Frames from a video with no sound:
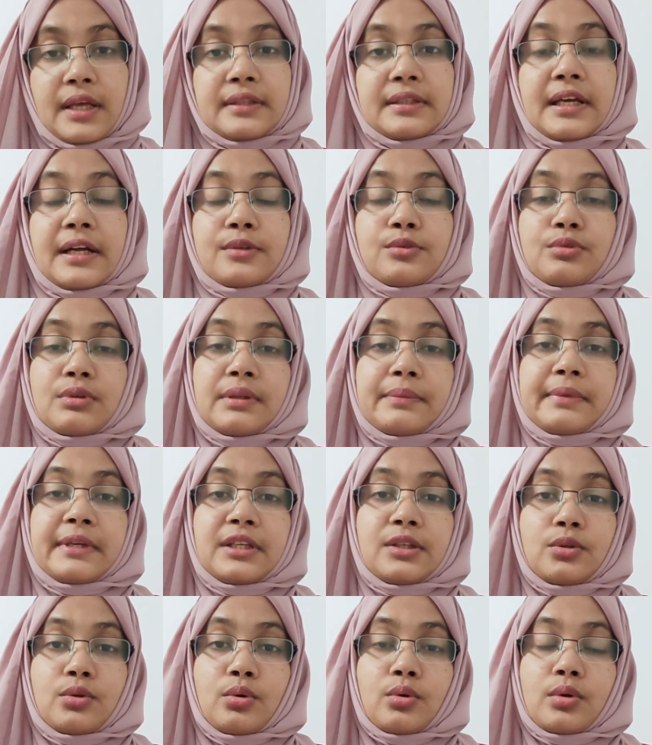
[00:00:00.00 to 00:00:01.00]
And that will be
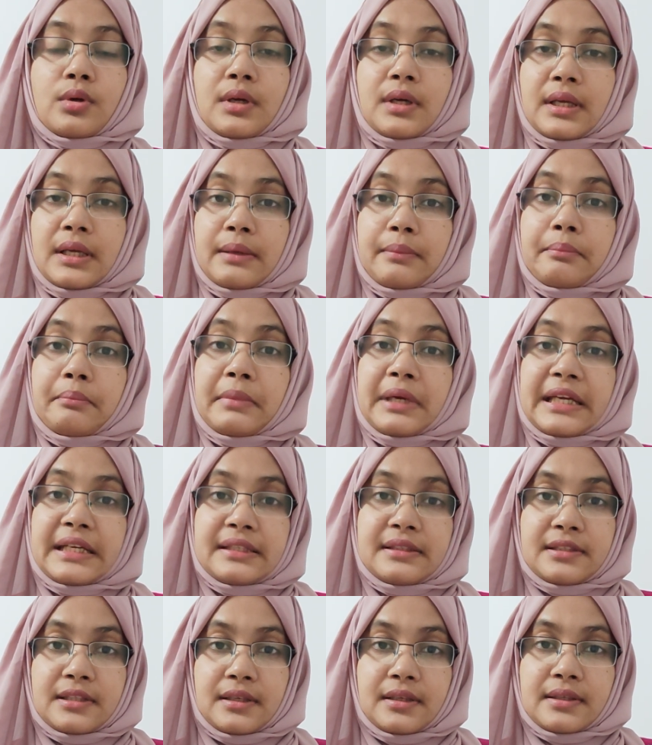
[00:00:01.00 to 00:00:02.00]
your
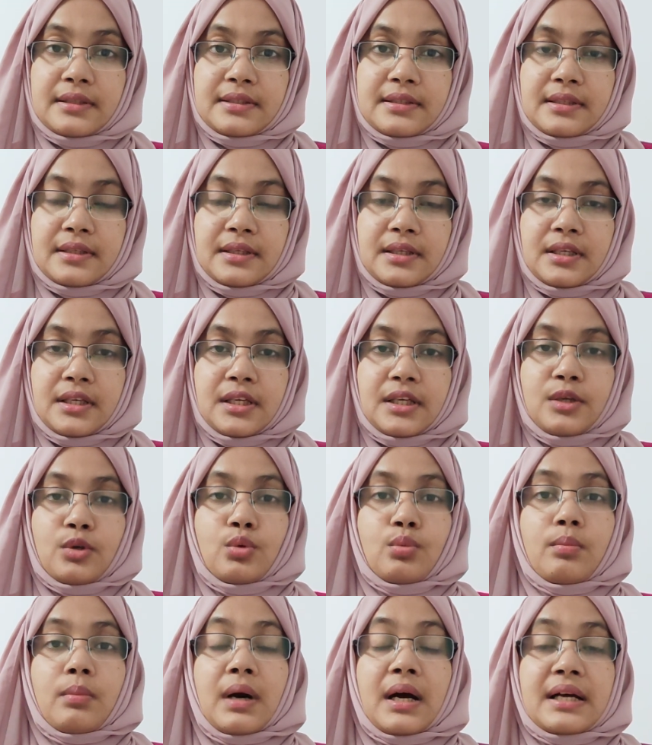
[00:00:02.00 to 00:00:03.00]
main task.
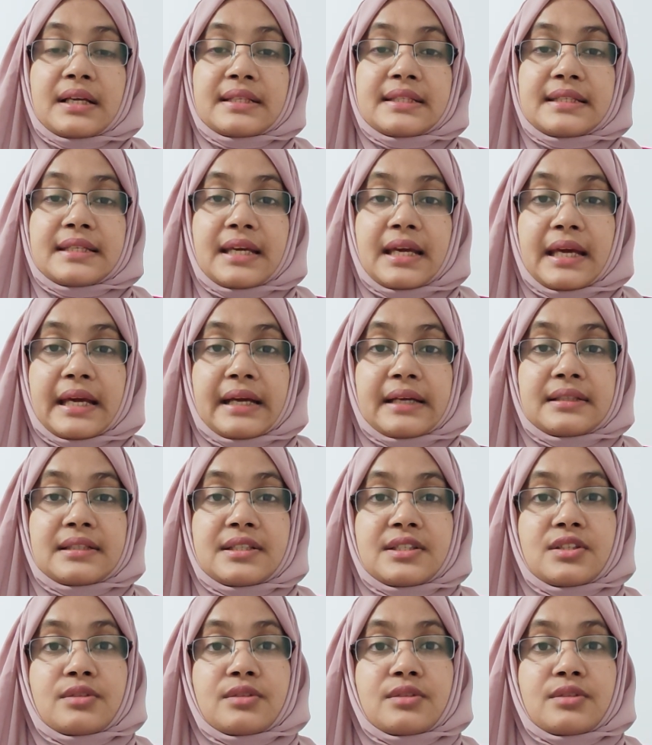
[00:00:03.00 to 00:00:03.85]
You must act